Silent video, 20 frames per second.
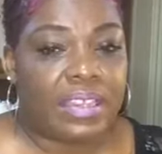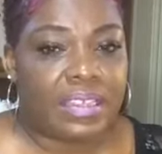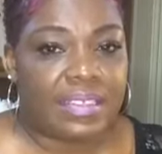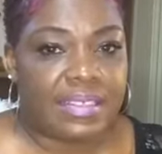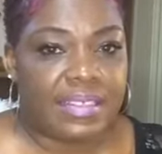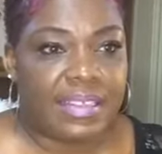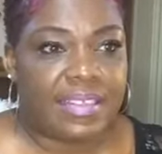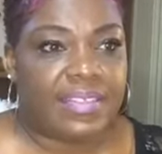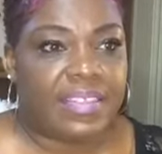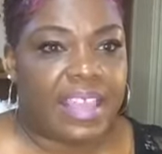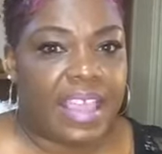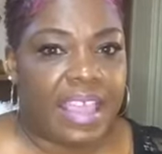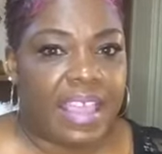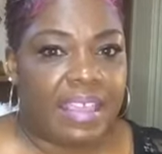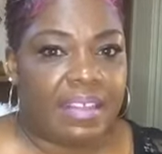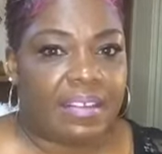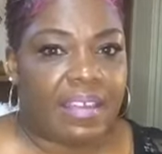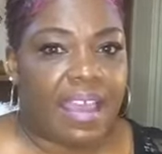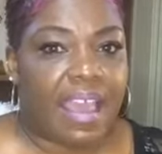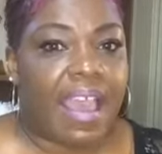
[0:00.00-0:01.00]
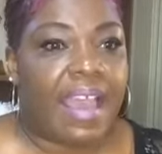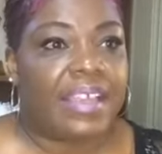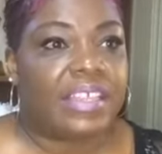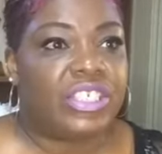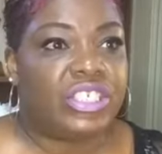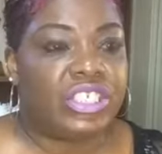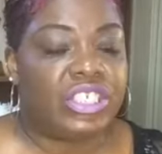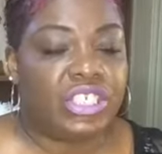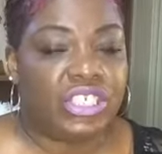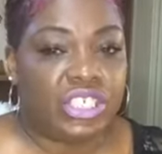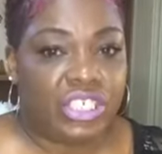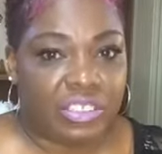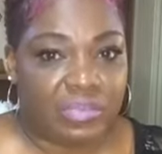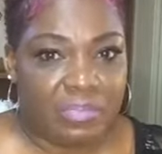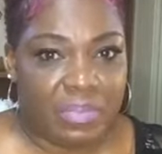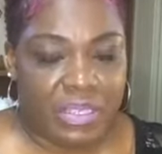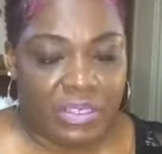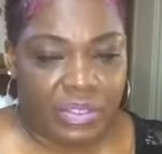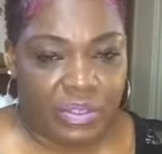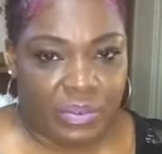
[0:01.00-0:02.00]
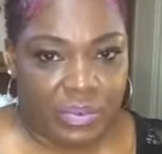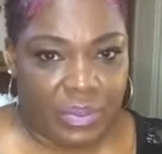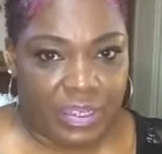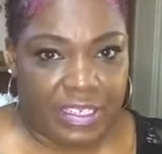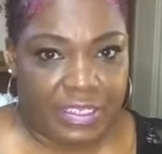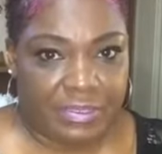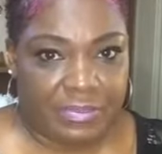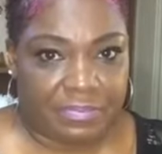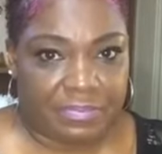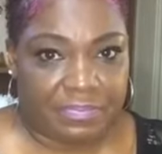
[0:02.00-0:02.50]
is it that I should be doing?